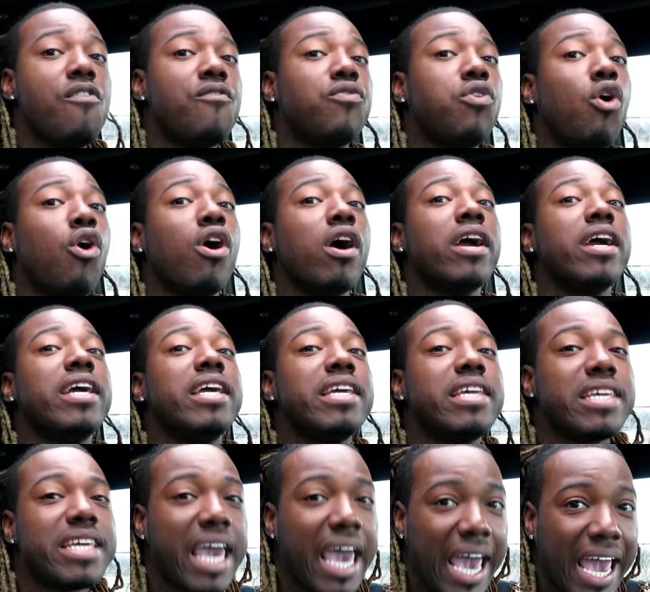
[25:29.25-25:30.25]
For
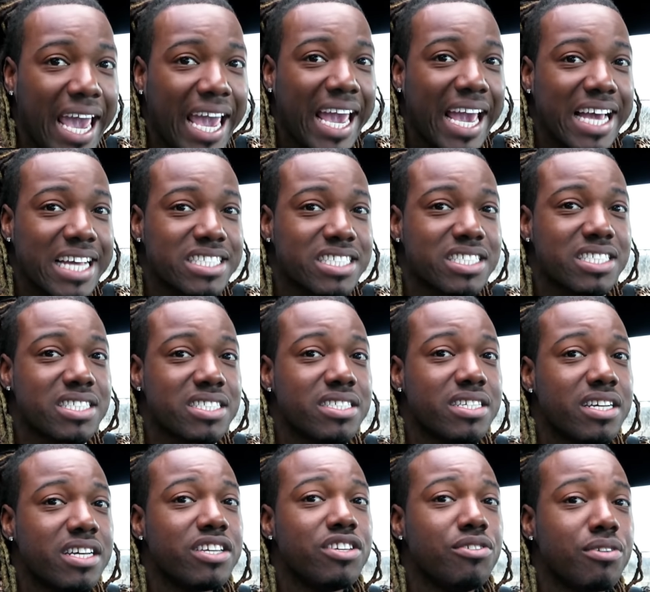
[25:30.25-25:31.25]
cash,
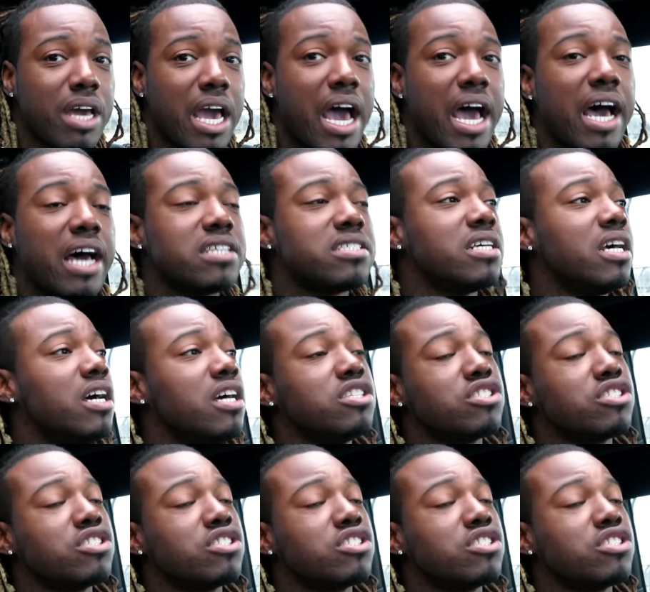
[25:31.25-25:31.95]
you guys.